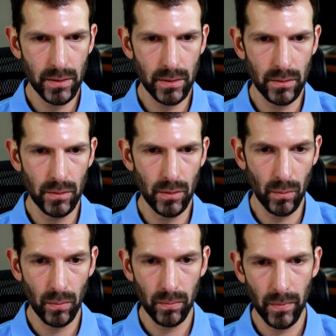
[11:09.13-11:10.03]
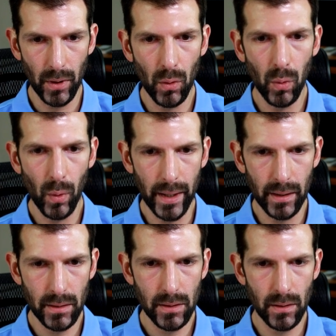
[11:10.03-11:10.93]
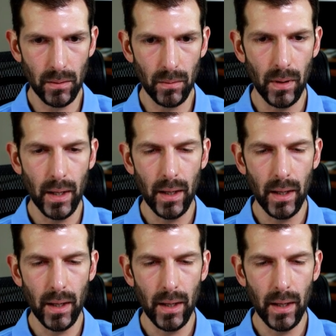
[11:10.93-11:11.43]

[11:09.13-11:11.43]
to do the quit. So